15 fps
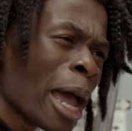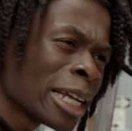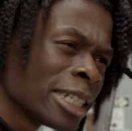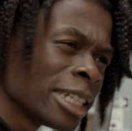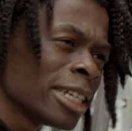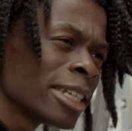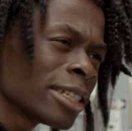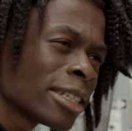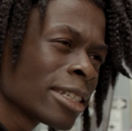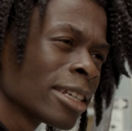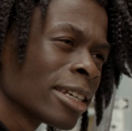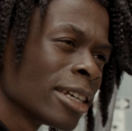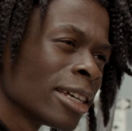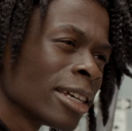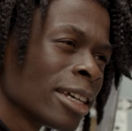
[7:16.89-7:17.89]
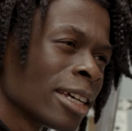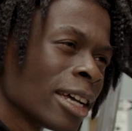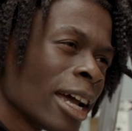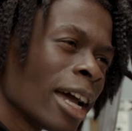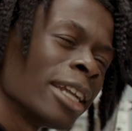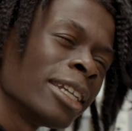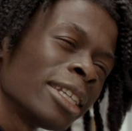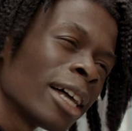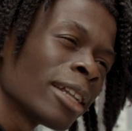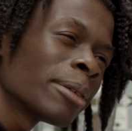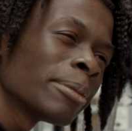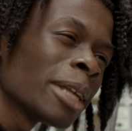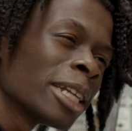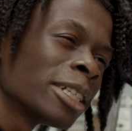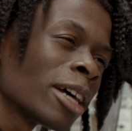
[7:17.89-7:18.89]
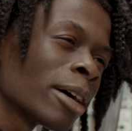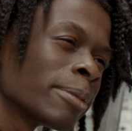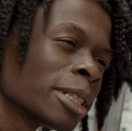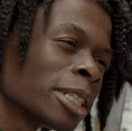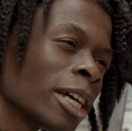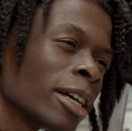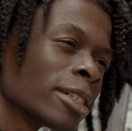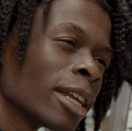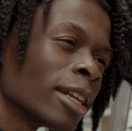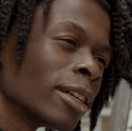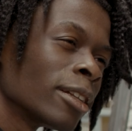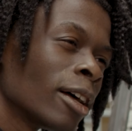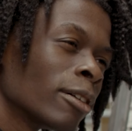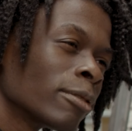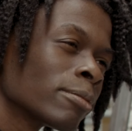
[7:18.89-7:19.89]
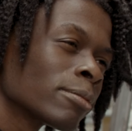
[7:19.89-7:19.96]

Maxie's and tell them that Jean Michel said hello.